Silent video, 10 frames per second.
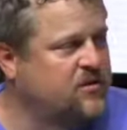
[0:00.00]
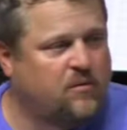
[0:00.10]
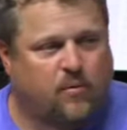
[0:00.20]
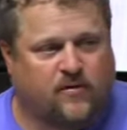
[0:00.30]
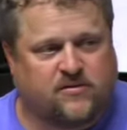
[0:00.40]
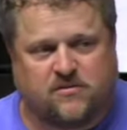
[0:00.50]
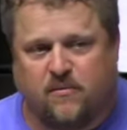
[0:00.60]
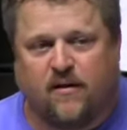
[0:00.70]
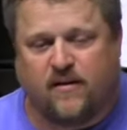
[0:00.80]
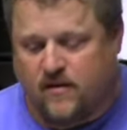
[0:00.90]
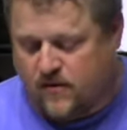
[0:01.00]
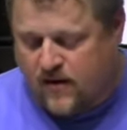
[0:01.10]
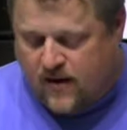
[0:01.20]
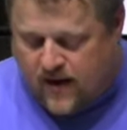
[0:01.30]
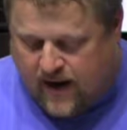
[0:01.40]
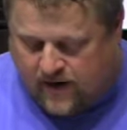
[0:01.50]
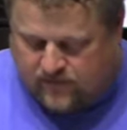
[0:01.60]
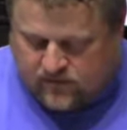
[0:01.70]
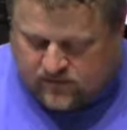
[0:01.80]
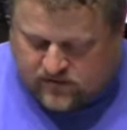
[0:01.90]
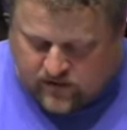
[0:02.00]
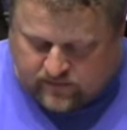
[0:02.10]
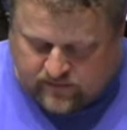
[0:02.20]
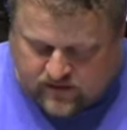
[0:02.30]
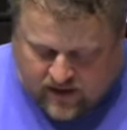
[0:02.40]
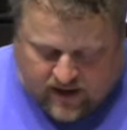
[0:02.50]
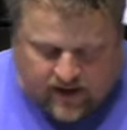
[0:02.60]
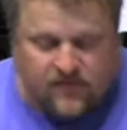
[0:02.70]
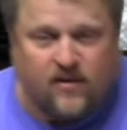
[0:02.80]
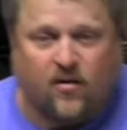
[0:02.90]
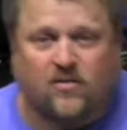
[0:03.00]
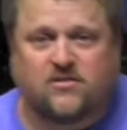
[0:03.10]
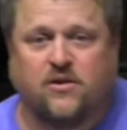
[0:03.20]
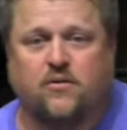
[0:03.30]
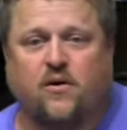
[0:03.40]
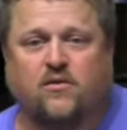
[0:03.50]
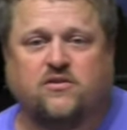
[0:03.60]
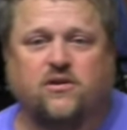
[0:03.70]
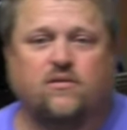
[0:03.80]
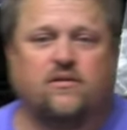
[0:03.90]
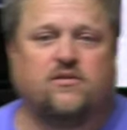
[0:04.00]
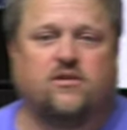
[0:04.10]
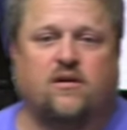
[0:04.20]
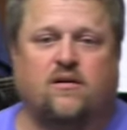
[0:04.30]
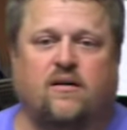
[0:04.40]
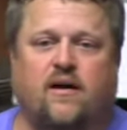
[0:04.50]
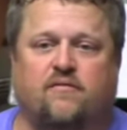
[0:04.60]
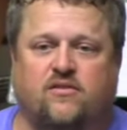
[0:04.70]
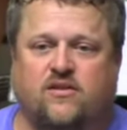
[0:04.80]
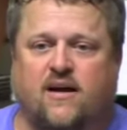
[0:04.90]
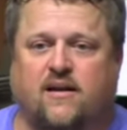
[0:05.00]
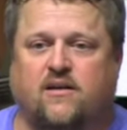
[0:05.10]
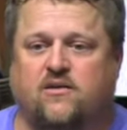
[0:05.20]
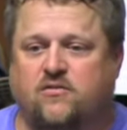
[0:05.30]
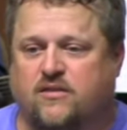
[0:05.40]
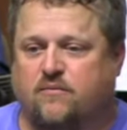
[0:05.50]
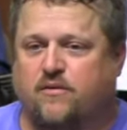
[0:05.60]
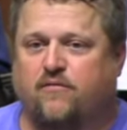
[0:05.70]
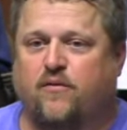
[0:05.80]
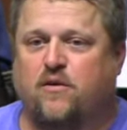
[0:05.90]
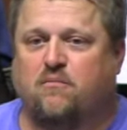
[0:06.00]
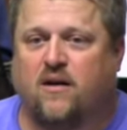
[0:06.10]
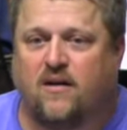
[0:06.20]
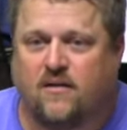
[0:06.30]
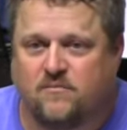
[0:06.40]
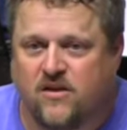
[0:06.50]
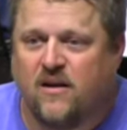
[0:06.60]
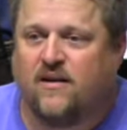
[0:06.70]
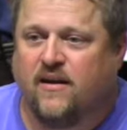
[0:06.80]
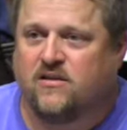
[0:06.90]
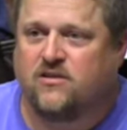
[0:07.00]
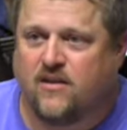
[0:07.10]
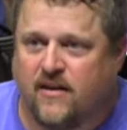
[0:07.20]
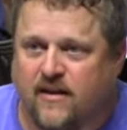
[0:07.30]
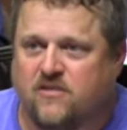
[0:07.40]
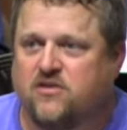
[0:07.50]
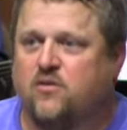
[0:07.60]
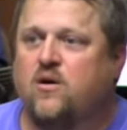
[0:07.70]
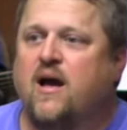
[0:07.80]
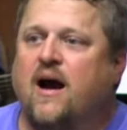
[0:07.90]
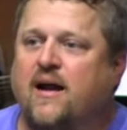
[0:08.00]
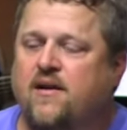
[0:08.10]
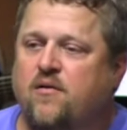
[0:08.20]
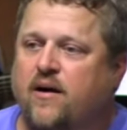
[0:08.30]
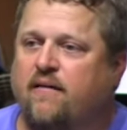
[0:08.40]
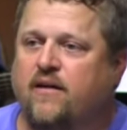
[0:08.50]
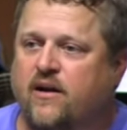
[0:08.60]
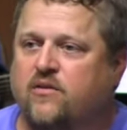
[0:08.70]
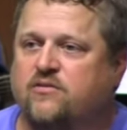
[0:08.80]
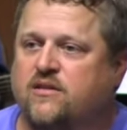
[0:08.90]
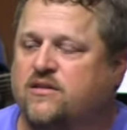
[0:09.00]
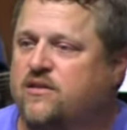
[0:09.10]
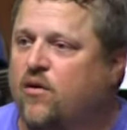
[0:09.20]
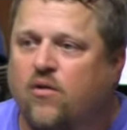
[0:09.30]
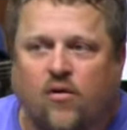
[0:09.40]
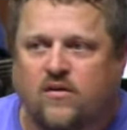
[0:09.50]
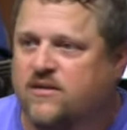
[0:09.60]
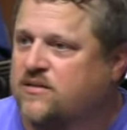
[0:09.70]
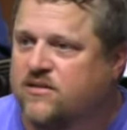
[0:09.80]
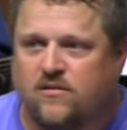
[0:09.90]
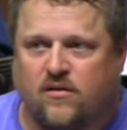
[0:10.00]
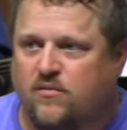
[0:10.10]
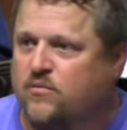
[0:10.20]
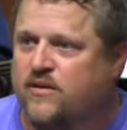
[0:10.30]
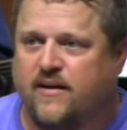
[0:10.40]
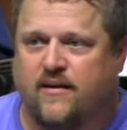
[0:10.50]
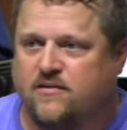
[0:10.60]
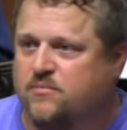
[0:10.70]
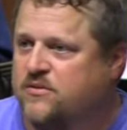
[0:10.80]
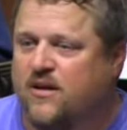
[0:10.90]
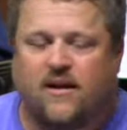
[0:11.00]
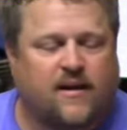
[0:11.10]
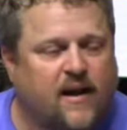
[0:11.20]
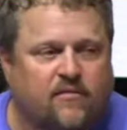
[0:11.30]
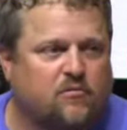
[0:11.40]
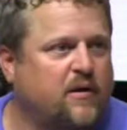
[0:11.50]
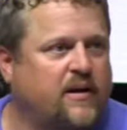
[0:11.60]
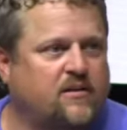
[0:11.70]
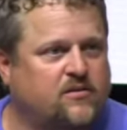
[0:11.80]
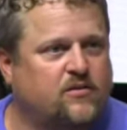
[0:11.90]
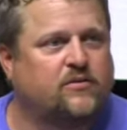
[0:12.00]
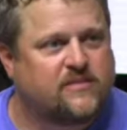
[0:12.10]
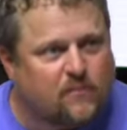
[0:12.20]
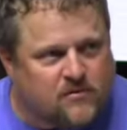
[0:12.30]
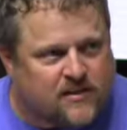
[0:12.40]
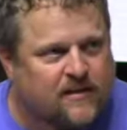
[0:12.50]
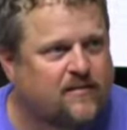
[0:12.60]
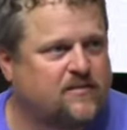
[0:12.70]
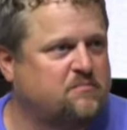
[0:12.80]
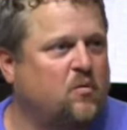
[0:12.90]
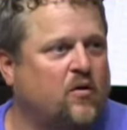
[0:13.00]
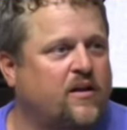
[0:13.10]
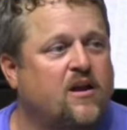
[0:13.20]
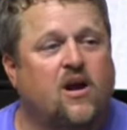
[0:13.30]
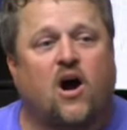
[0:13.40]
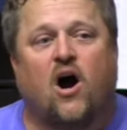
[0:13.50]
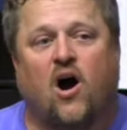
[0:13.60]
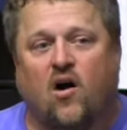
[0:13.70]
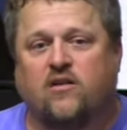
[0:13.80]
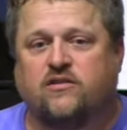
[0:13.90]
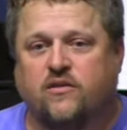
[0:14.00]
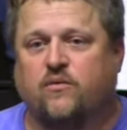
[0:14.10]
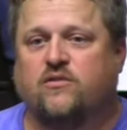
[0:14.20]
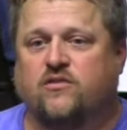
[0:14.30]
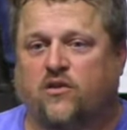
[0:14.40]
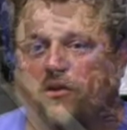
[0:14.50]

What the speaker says: and you can purchase them out here after the service. And then also, our students have decided to do something for their moms next Sunday. And so I know how it goes. These note cards I send home with announcements never make it to you. So I'm going to tell you this morning. Our students